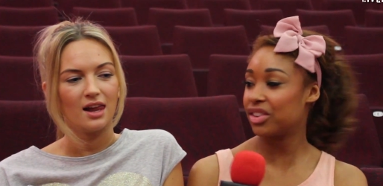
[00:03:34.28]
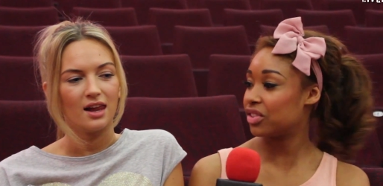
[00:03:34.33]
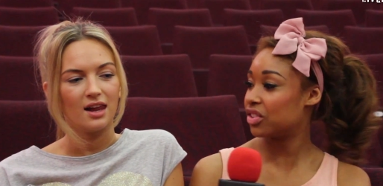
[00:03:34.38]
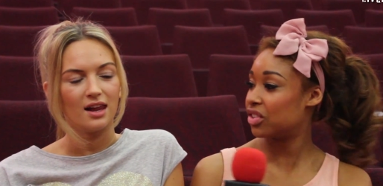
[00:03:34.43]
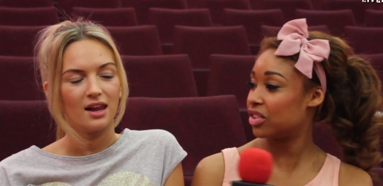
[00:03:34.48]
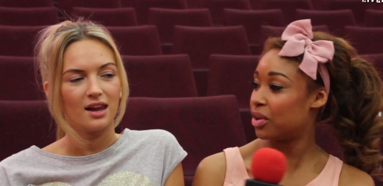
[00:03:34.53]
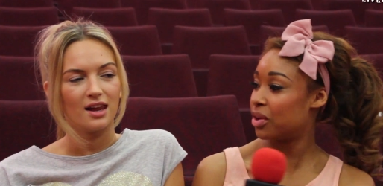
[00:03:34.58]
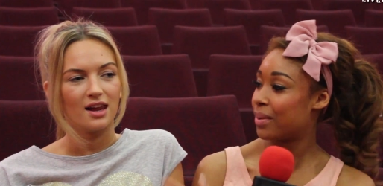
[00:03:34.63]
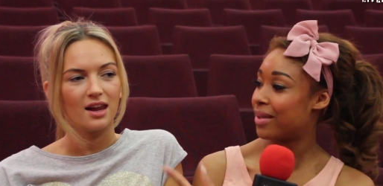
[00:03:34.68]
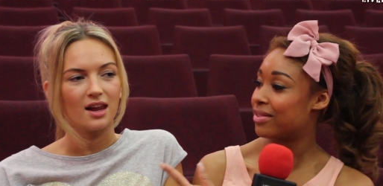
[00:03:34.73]

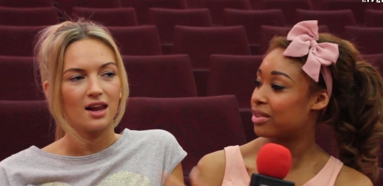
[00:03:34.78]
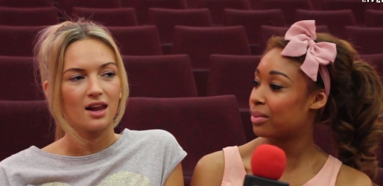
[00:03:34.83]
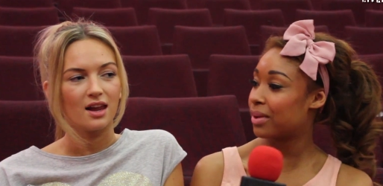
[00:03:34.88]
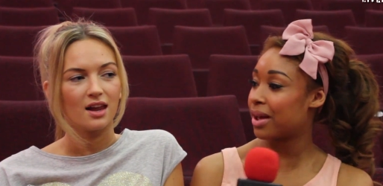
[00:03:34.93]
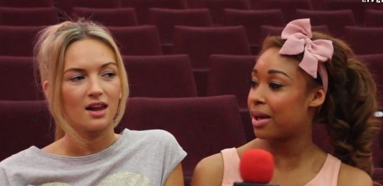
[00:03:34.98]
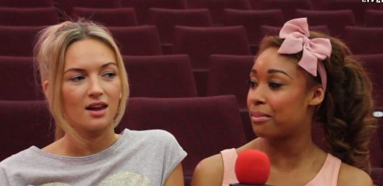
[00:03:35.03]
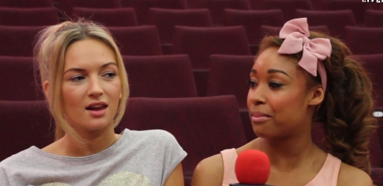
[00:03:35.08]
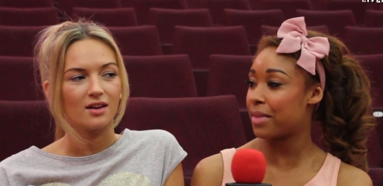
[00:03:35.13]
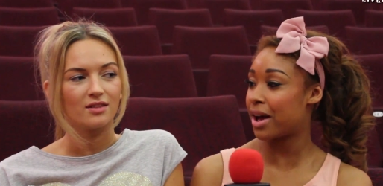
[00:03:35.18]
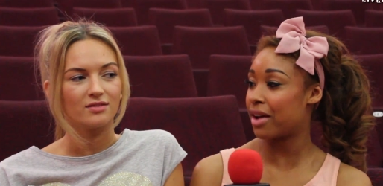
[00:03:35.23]
Speaker 1: You end up
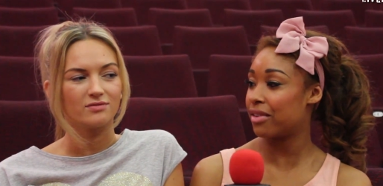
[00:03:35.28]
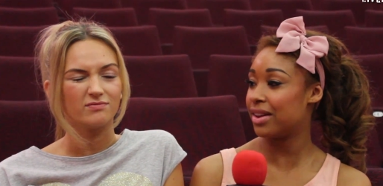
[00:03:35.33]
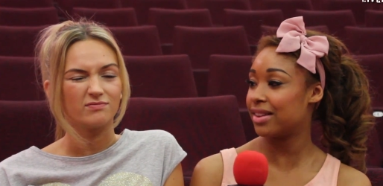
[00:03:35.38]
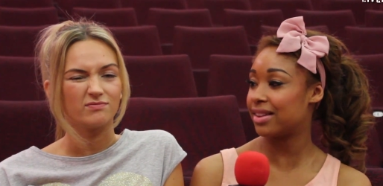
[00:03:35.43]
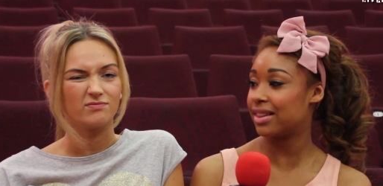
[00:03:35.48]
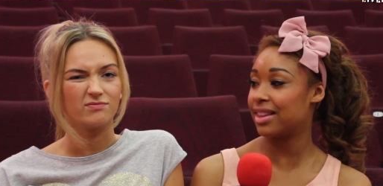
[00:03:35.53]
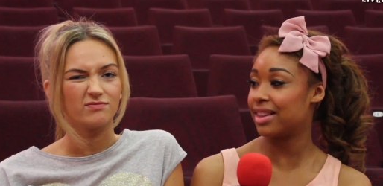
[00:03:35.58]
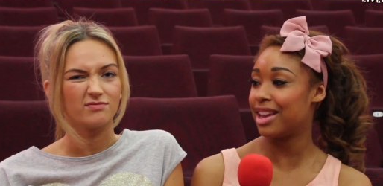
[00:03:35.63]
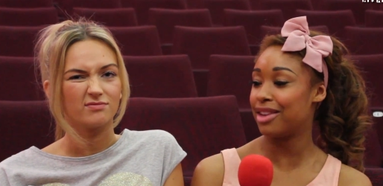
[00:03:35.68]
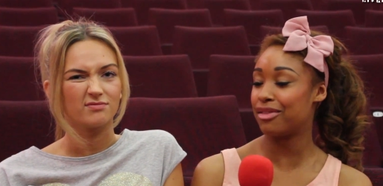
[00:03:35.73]
getting married
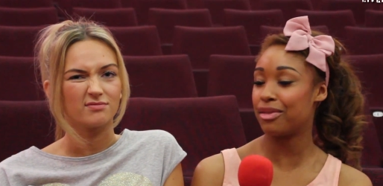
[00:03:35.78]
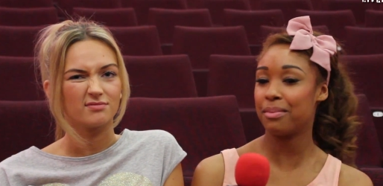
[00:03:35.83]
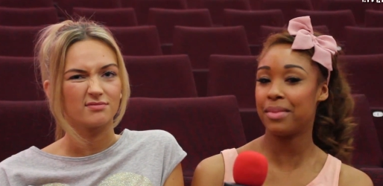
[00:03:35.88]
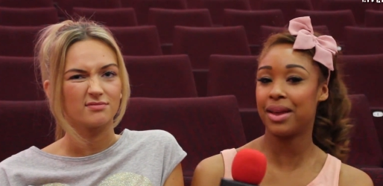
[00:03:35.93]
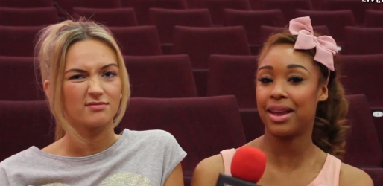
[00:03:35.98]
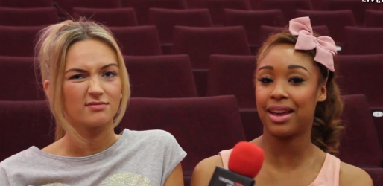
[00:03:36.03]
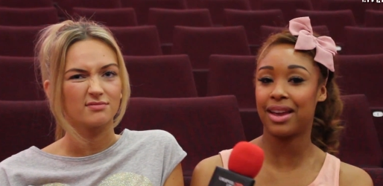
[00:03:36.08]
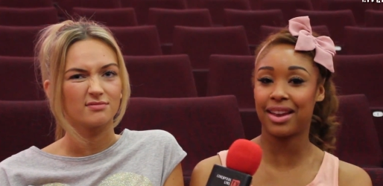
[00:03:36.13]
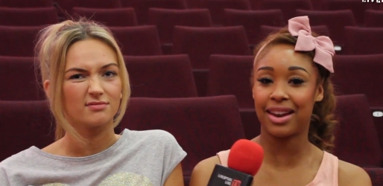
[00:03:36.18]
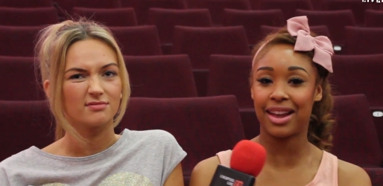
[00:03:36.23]
and leaving
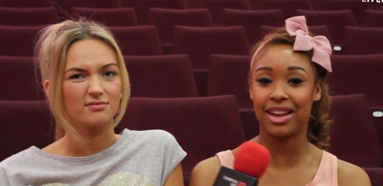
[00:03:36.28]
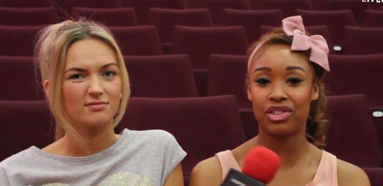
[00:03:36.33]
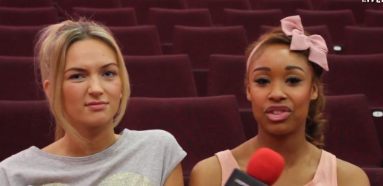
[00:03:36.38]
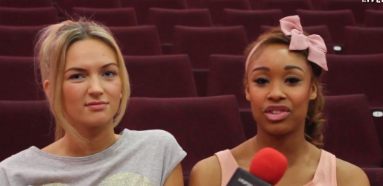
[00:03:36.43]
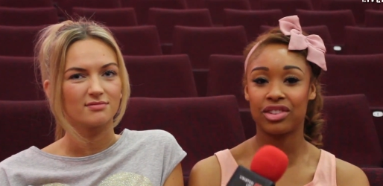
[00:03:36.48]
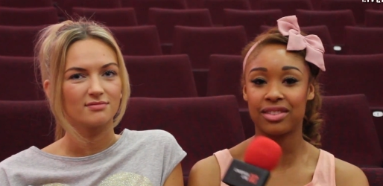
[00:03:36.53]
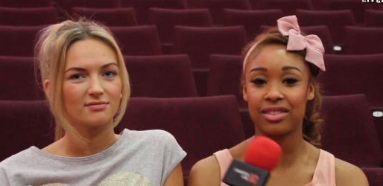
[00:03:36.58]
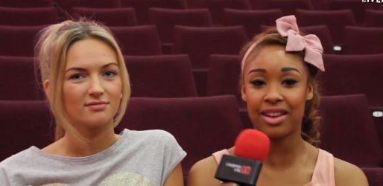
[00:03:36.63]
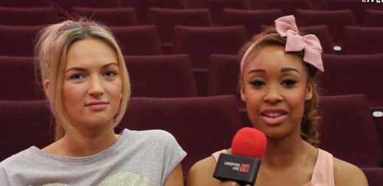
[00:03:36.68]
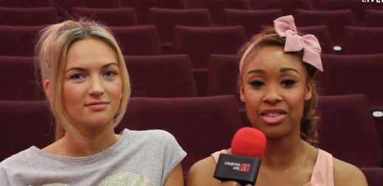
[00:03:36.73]
me, and I
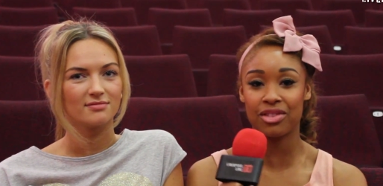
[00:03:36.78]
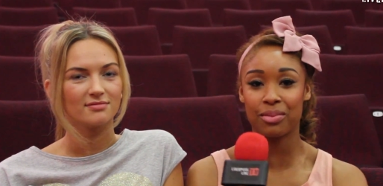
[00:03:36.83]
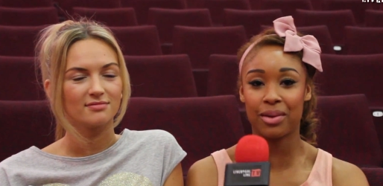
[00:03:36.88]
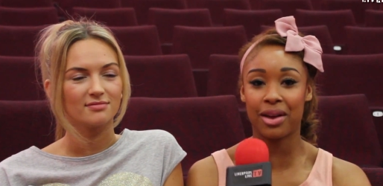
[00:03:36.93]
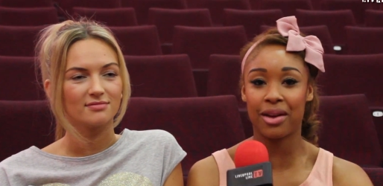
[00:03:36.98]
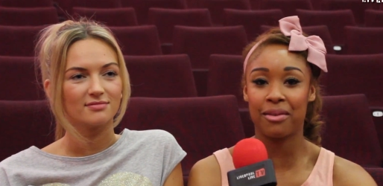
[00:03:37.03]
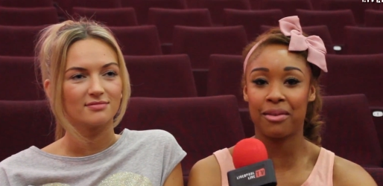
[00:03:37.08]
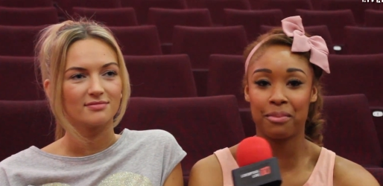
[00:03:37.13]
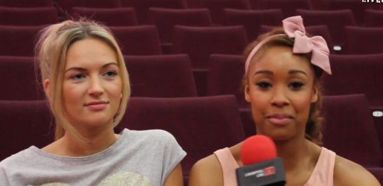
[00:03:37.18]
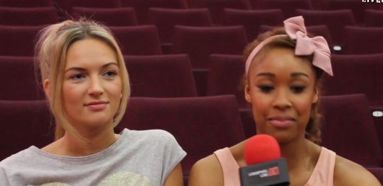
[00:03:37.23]
just end up
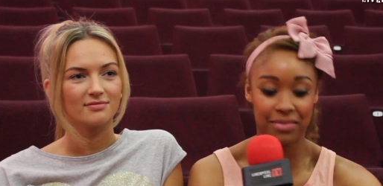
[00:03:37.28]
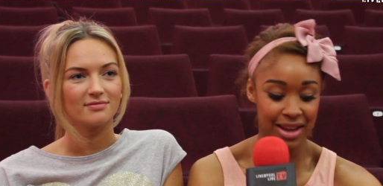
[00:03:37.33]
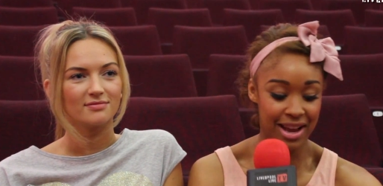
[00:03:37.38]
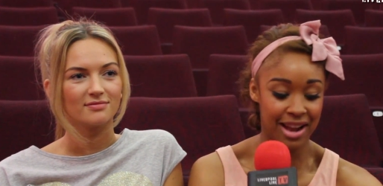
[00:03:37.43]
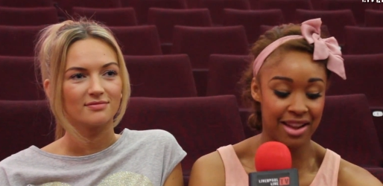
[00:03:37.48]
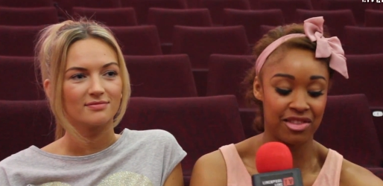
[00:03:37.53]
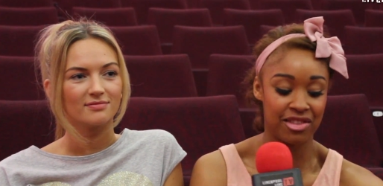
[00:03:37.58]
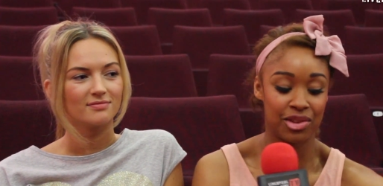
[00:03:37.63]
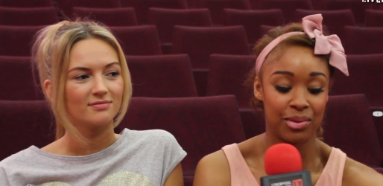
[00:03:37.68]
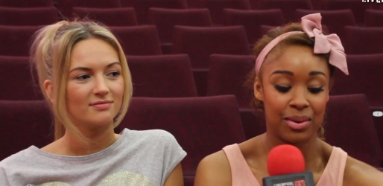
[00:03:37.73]
getting
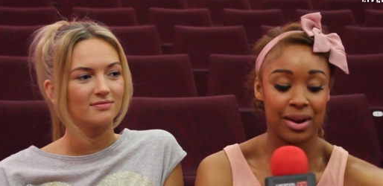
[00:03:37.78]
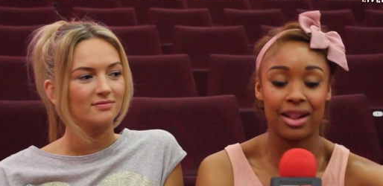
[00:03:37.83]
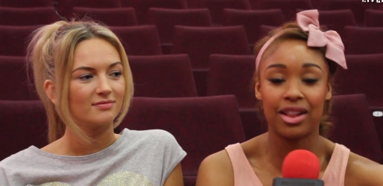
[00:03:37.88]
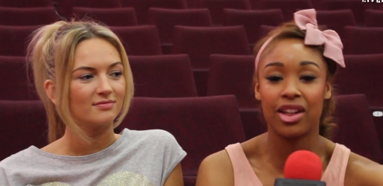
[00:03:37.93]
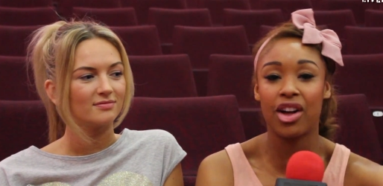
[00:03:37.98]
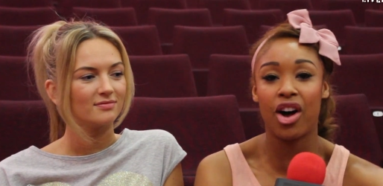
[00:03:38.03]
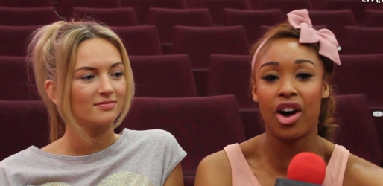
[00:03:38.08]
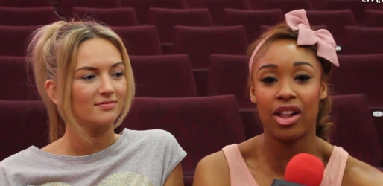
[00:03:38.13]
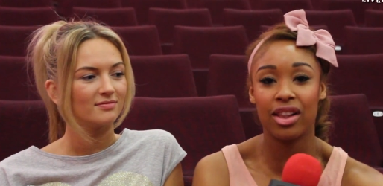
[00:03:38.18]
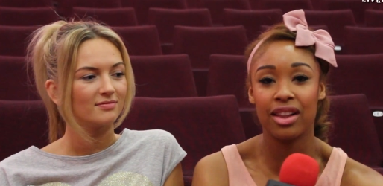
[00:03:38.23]
turned into an
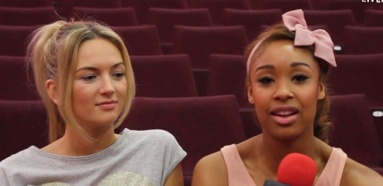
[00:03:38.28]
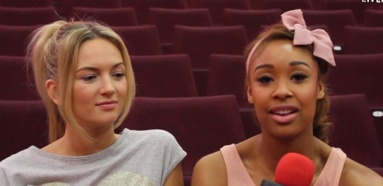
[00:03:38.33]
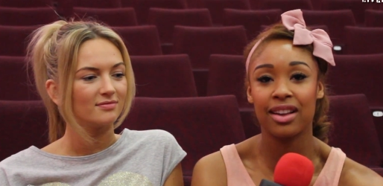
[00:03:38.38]
alcoholic.